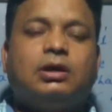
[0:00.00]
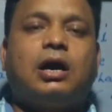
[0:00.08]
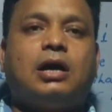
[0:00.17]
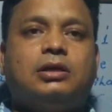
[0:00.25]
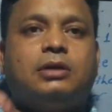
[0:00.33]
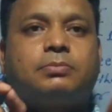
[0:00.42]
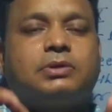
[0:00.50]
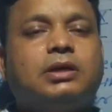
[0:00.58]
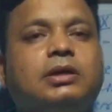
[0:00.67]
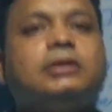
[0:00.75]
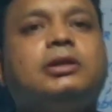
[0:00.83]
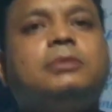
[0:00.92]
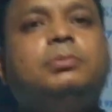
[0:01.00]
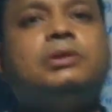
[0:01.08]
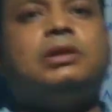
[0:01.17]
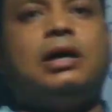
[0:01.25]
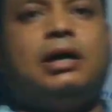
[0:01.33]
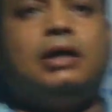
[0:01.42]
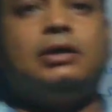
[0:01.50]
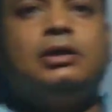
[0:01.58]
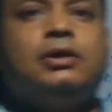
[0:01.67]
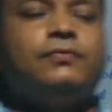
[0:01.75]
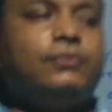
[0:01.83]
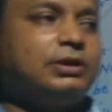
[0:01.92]
I have connected with and.
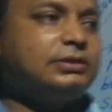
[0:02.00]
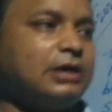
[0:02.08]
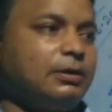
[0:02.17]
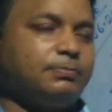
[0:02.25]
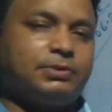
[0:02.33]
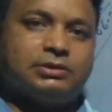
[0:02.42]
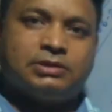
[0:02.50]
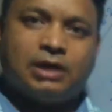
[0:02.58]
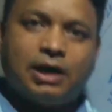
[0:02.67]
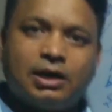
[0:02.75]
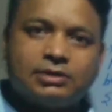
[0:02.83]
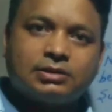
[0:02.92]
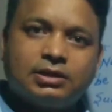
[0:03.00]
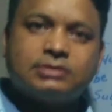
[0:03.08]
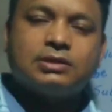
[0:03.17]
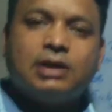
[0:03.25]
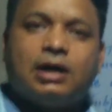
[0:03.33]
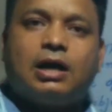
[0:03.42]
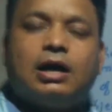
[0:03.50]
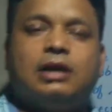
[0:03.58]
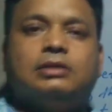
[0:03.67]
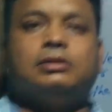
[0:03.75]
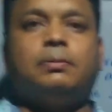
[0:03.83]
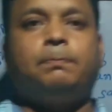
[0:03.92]
For example, the artist
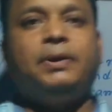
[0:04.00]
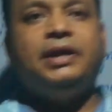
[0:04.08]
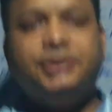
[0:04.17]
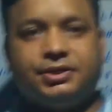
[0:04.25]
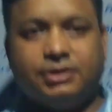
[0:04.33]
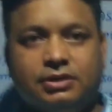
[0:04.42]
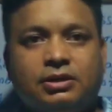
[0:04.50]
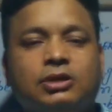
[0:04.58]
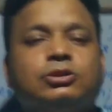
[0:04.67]
and the painter.